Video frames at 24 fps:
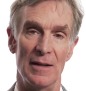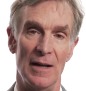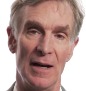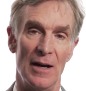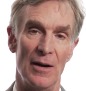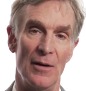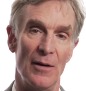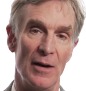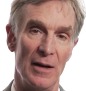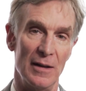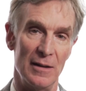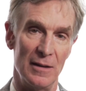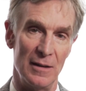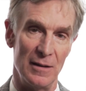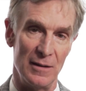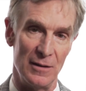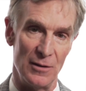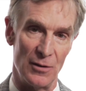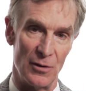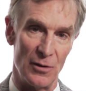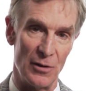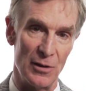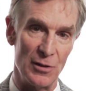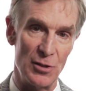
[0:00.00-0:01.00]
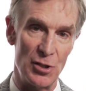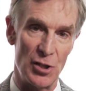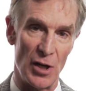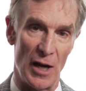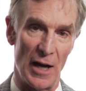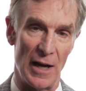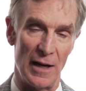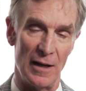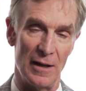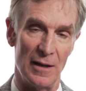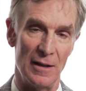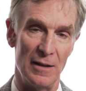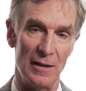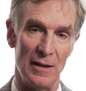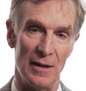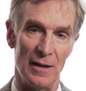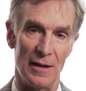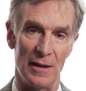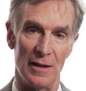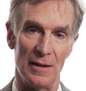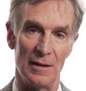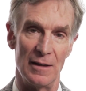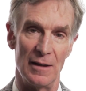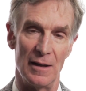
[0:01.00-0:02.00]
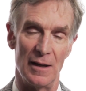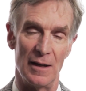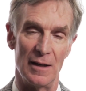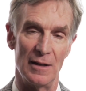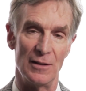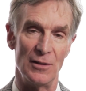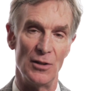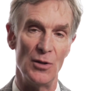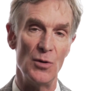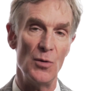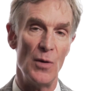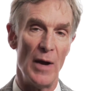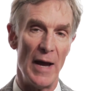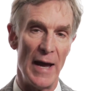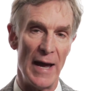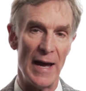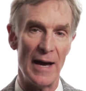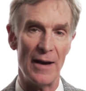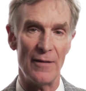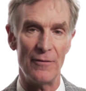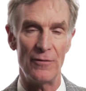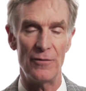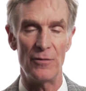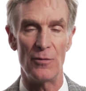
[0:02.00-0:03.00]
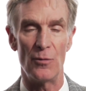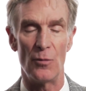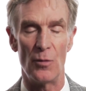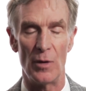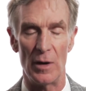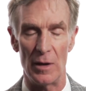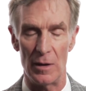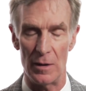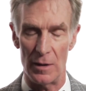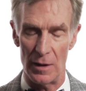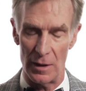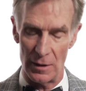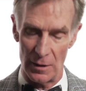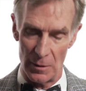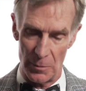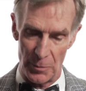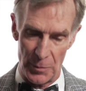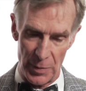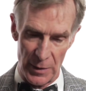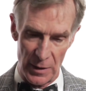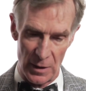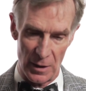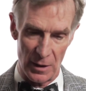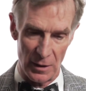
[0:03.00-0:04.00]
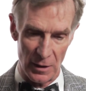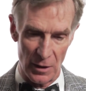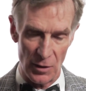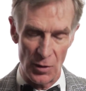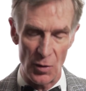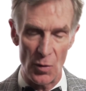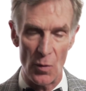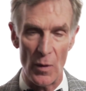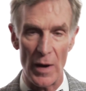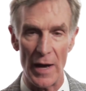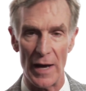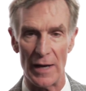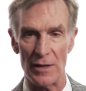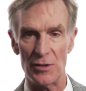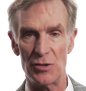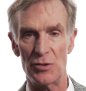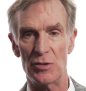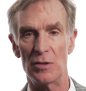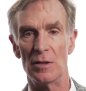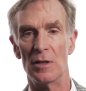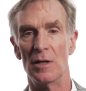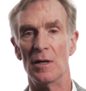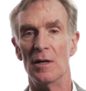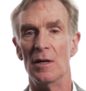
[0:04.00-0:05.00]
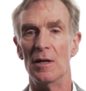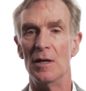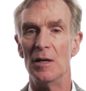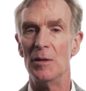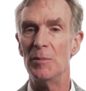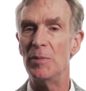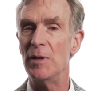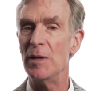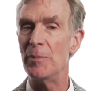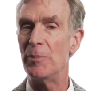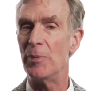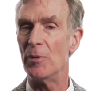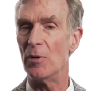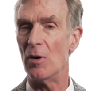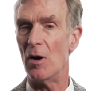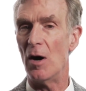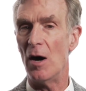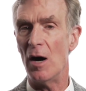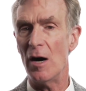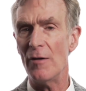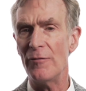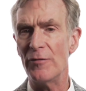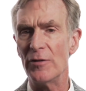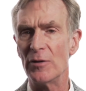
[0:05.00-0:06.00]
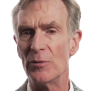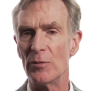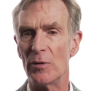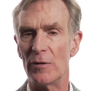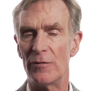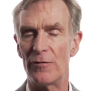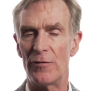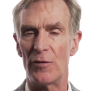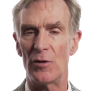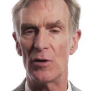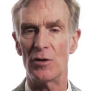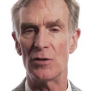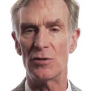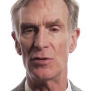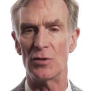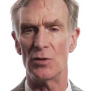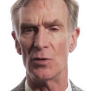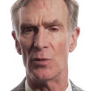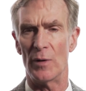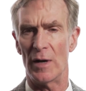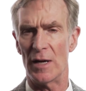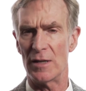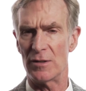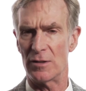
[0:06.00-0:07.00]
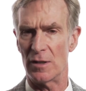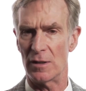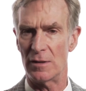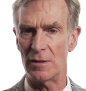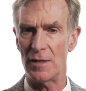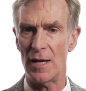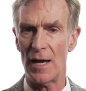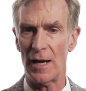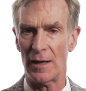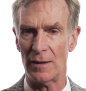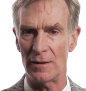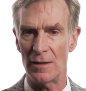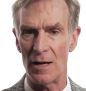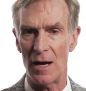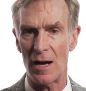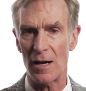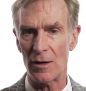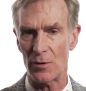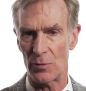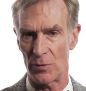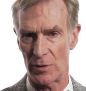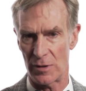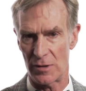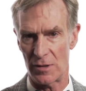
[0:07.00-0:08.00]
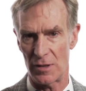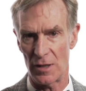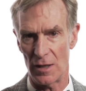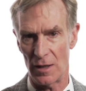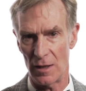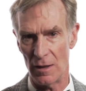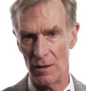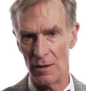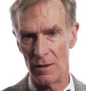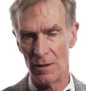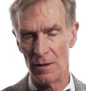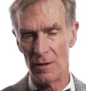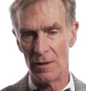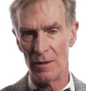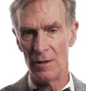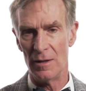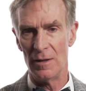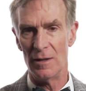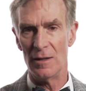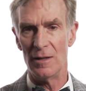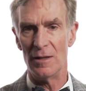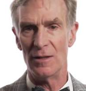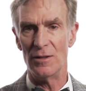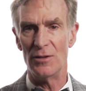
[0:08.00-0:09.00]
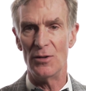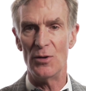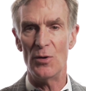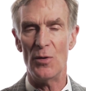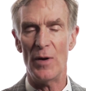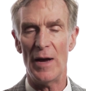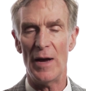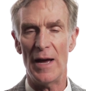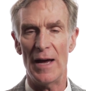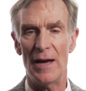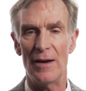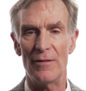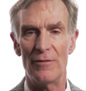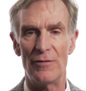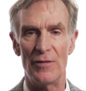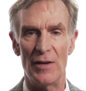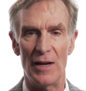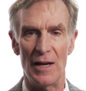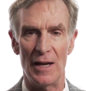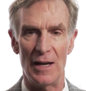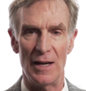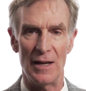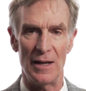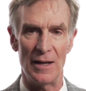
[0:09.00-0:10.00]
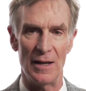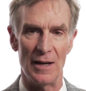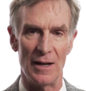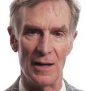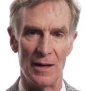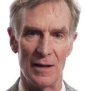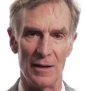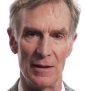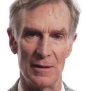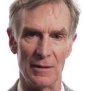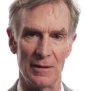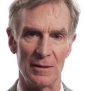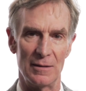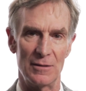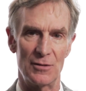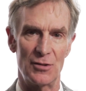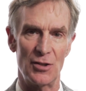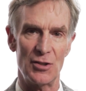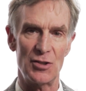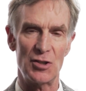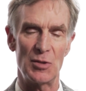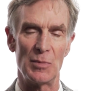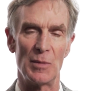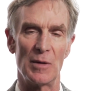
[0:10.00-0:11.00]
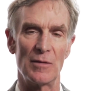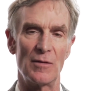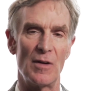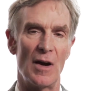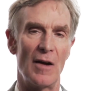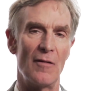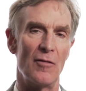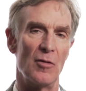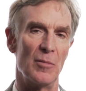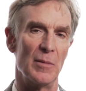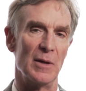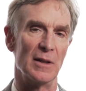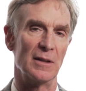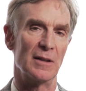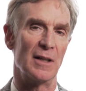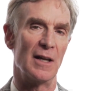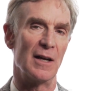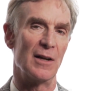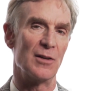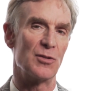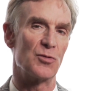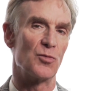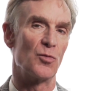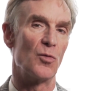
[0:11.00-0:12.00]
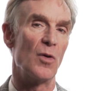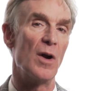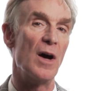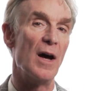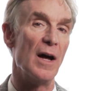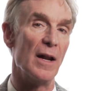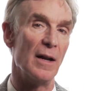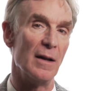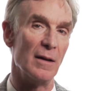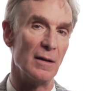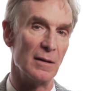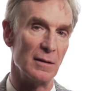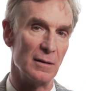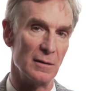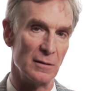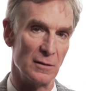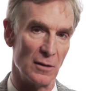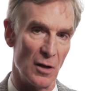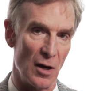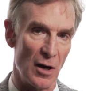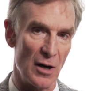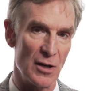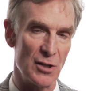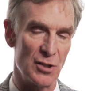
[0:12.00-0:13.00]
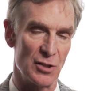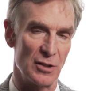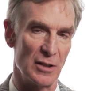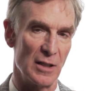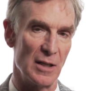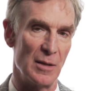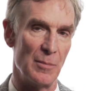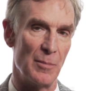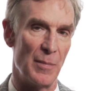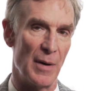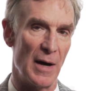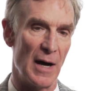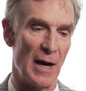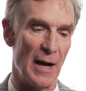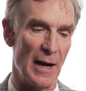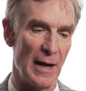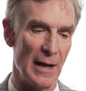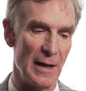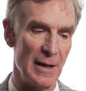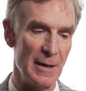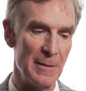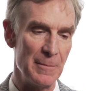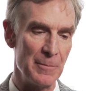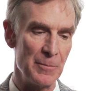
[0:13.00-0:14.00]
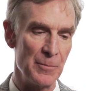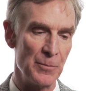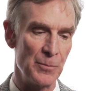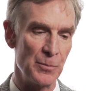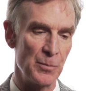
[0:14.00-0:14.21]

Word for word: now, you're in China, and uh, you have what in the, in the US people often refer to as a technocracy. You have a uh, system of government that is run largely by